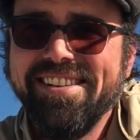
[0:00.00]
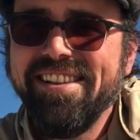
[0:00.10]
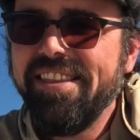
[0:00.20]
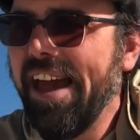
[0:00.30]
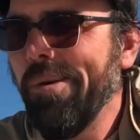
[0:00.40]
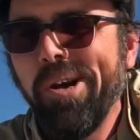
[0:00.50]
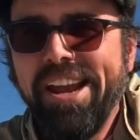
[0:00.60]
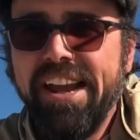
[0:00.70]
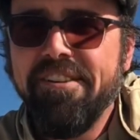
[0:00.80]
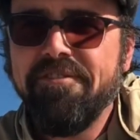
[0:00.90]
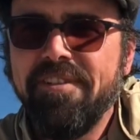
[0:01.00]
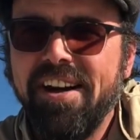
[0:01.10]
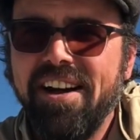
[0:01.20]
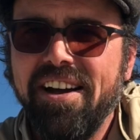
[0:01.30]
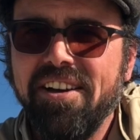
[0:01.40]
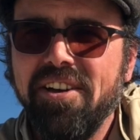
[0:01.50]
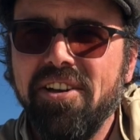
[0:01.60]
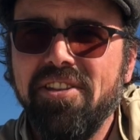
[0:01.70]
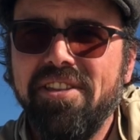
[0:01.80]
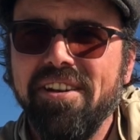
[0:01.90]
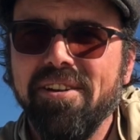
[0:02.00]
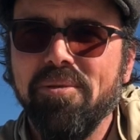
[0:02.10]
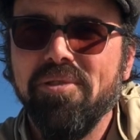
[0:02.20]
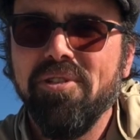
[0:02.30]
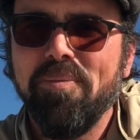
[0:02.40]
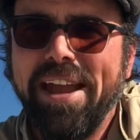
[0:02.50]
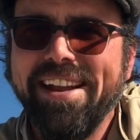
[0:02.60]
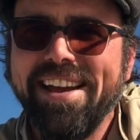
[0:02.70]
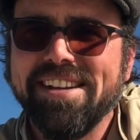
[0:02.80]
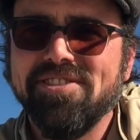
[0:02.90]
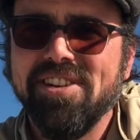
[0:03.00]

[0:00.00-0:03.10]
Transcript: That way, if they're paying extra